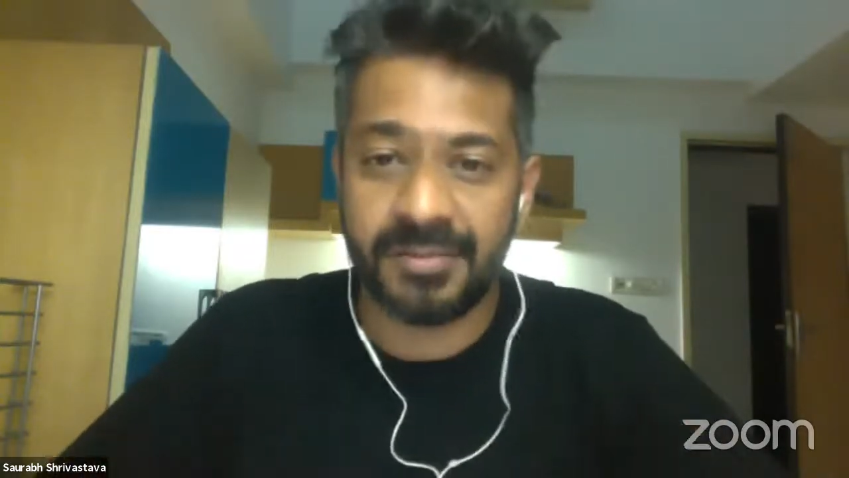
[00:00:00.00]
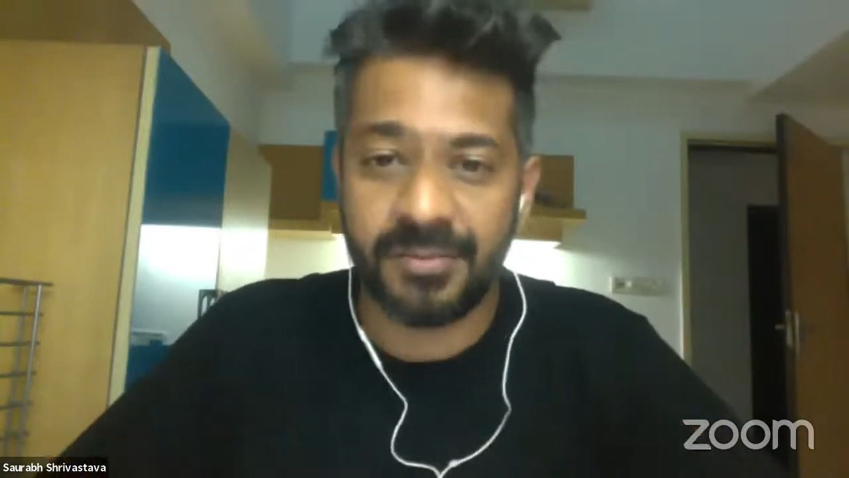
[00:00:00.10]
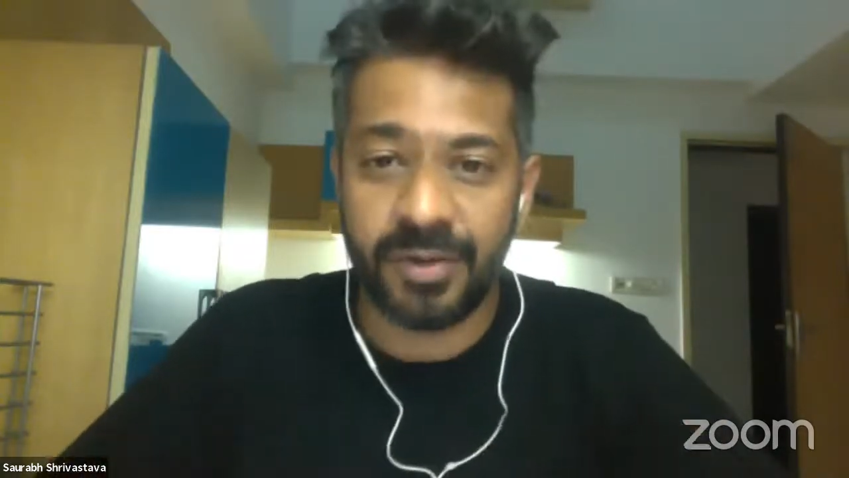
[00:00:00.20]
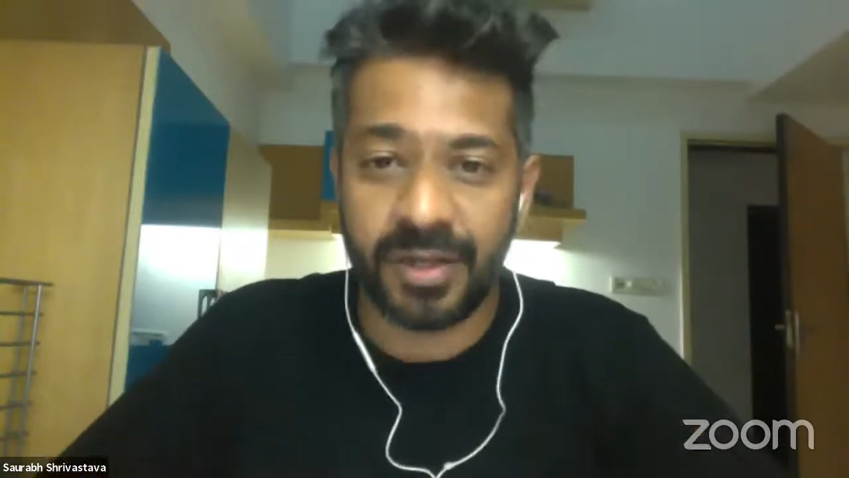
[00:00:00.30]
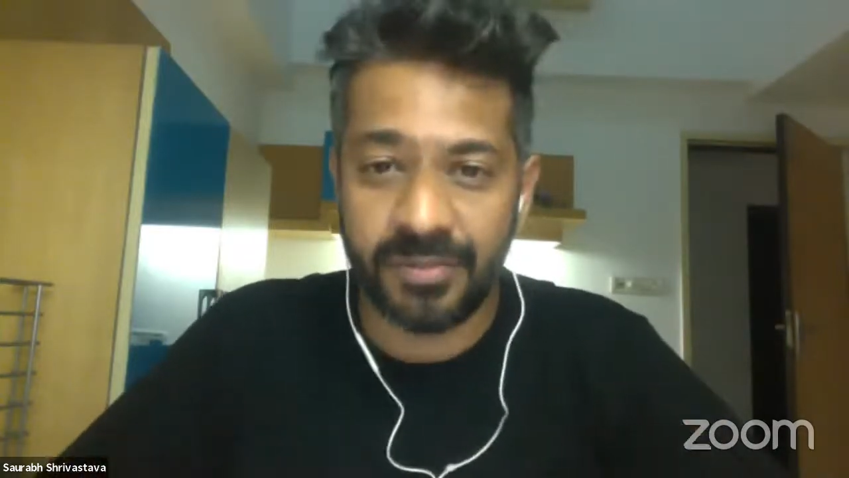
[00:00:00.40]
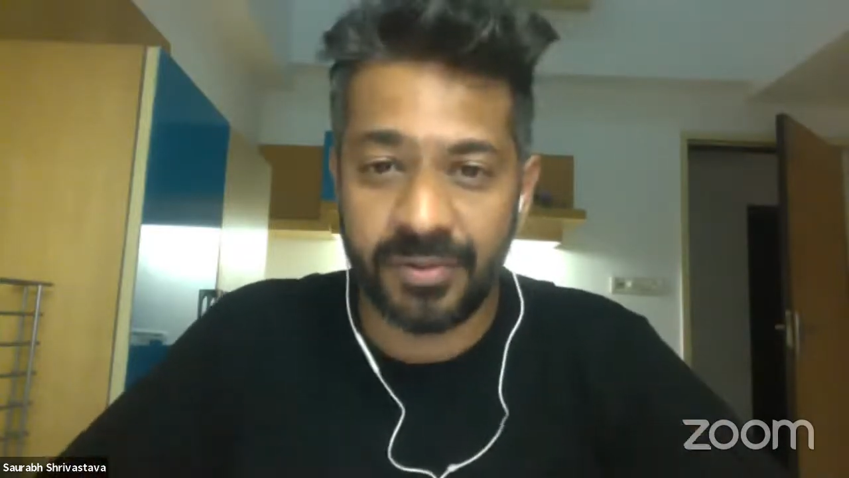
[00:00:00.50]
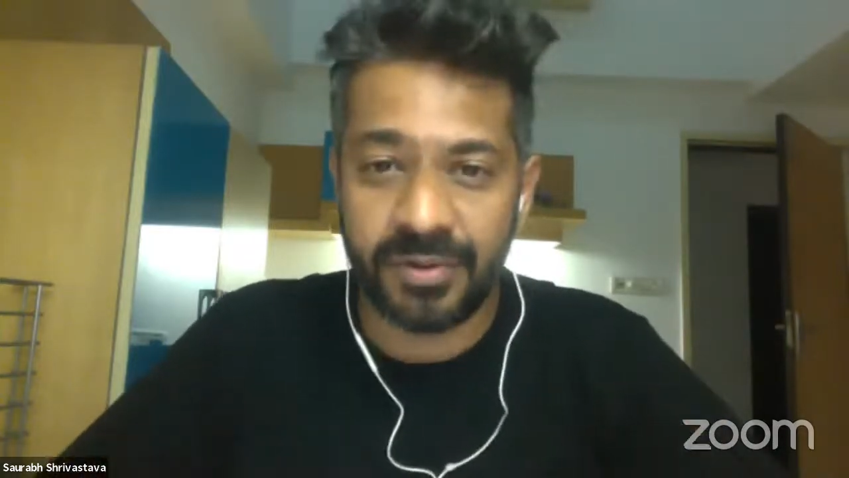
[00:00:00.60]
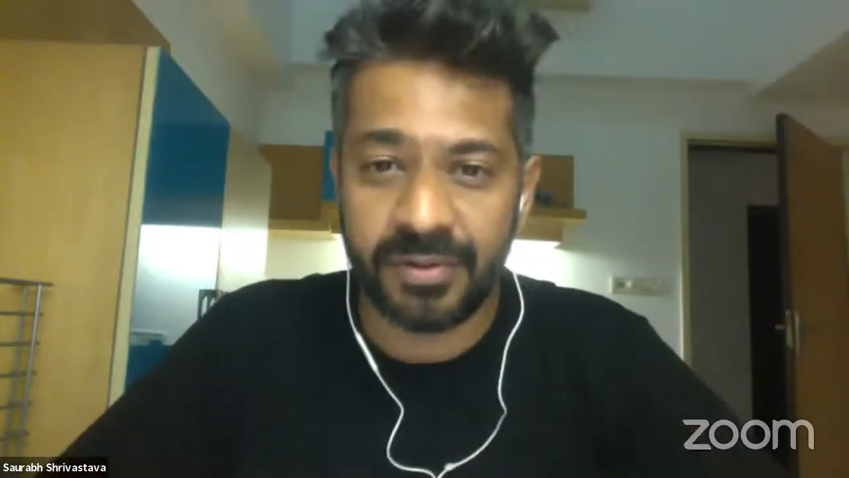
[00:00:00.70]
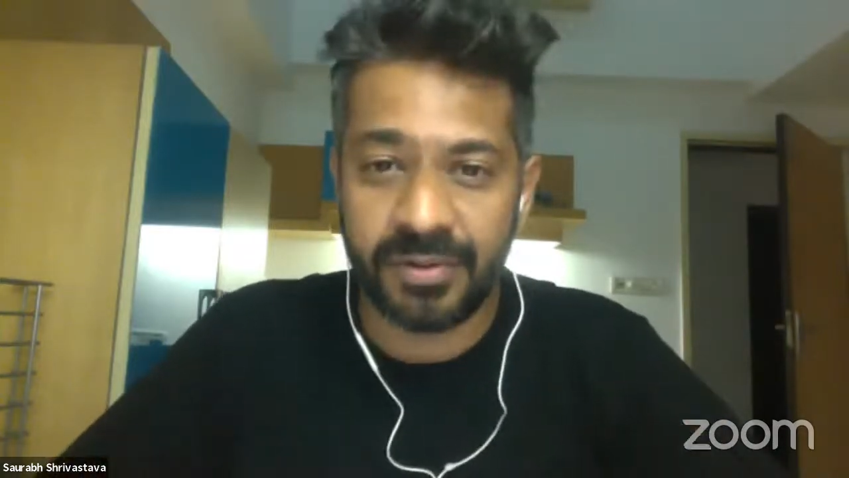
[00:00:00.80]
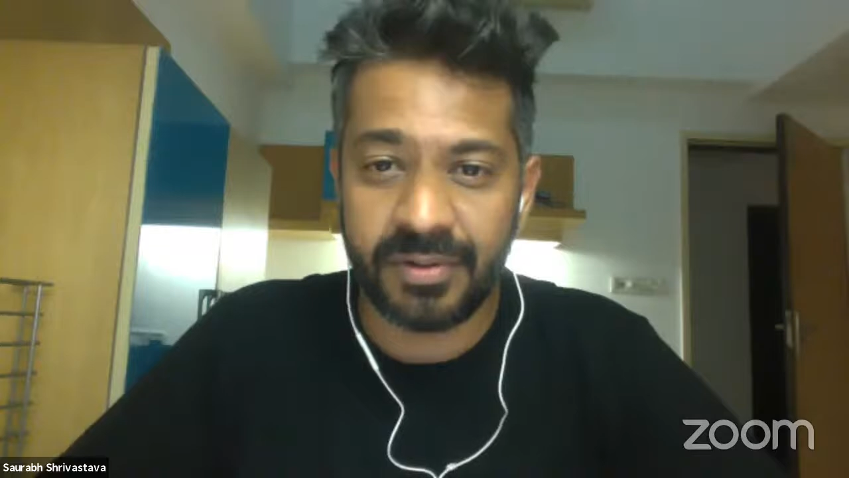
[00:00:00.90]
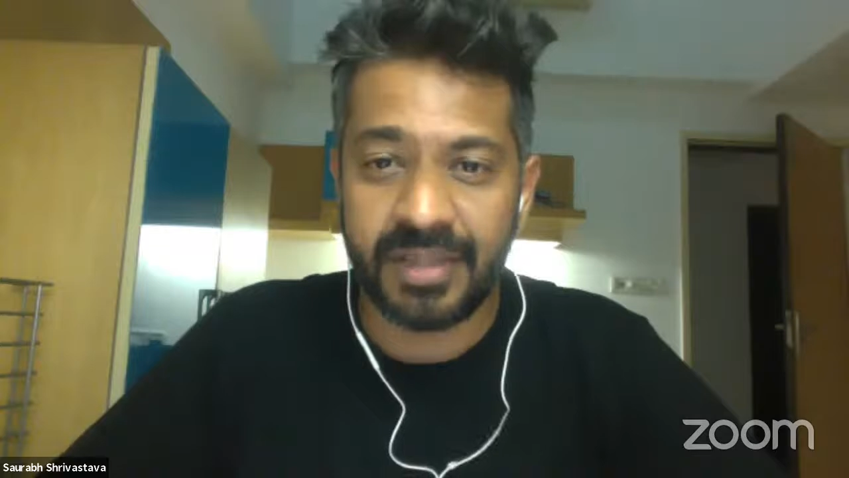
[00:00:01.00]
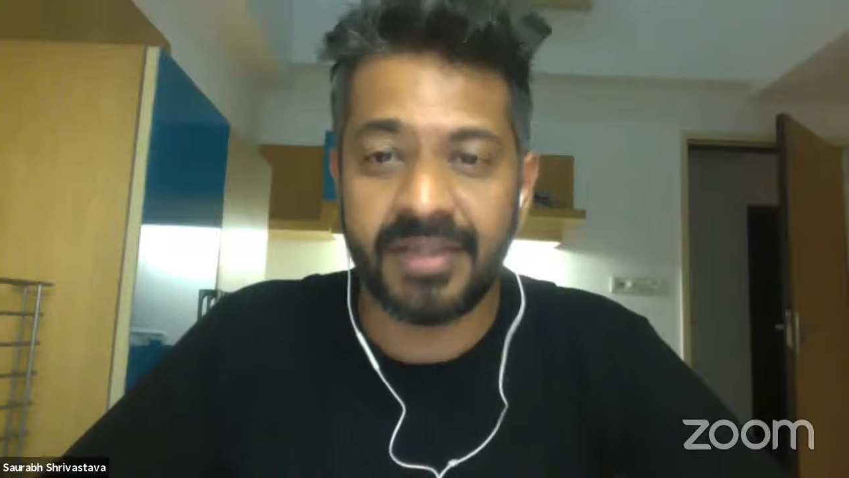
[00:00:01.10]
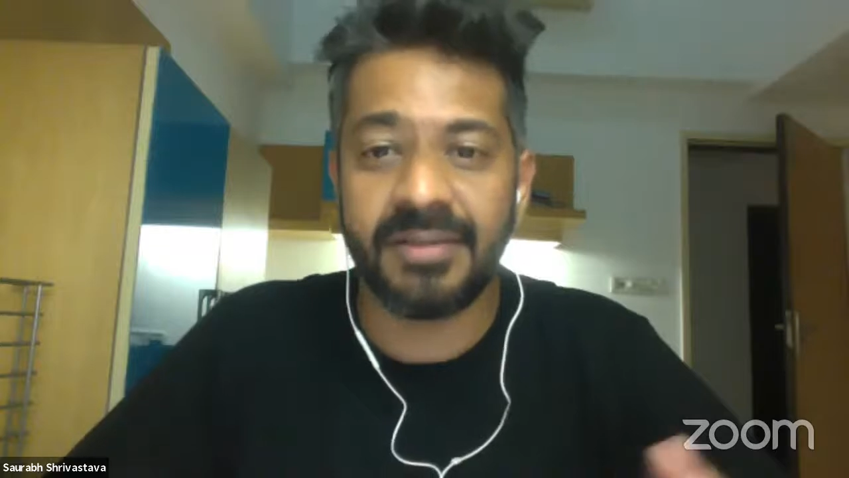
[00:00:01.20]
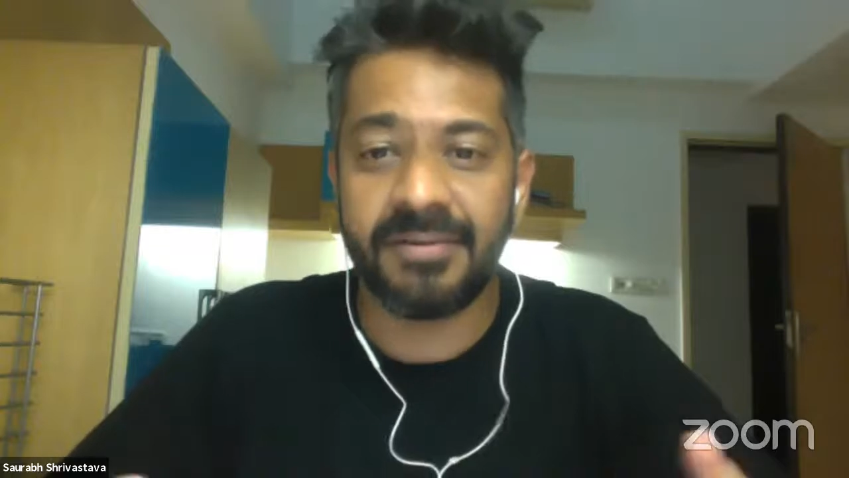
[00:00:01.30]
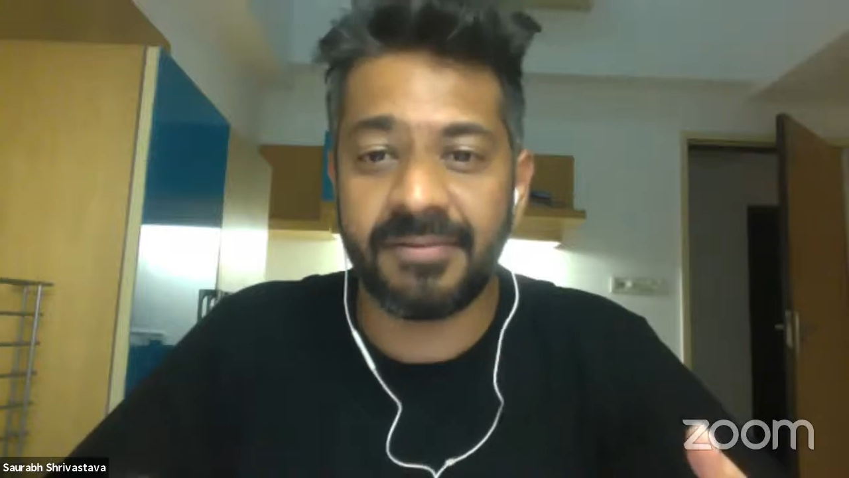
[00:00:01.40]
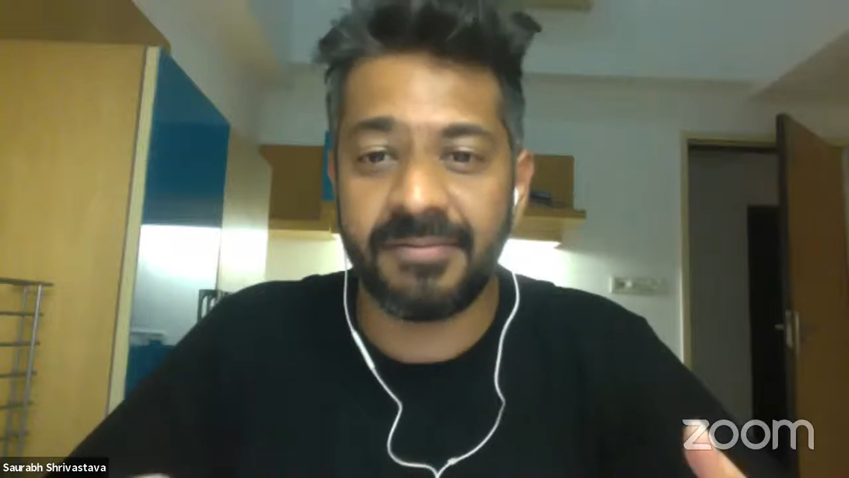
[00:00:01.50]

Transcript: more and more in the